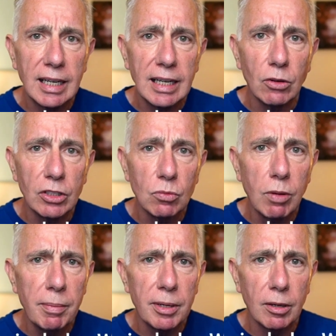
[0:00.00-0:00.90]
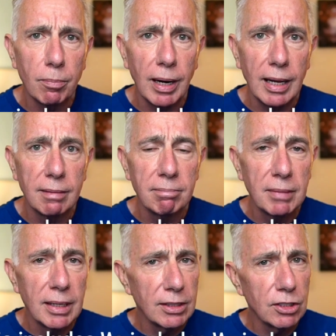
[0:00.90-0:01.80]
on its webinar plan
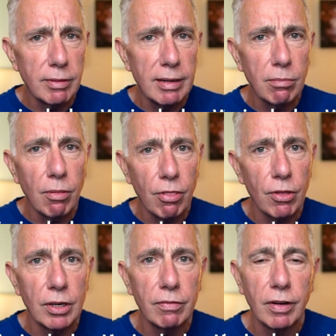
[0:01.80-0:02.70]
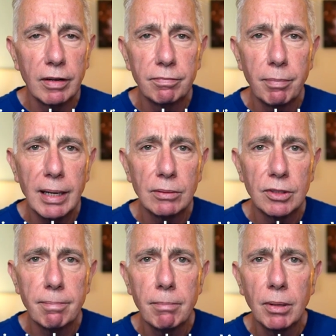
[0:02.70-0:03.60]
at around £35
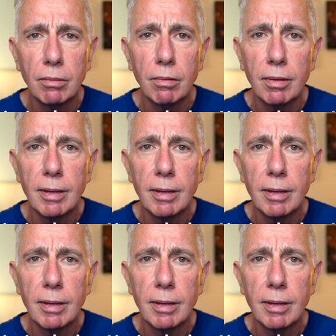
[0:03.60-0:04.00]
a month,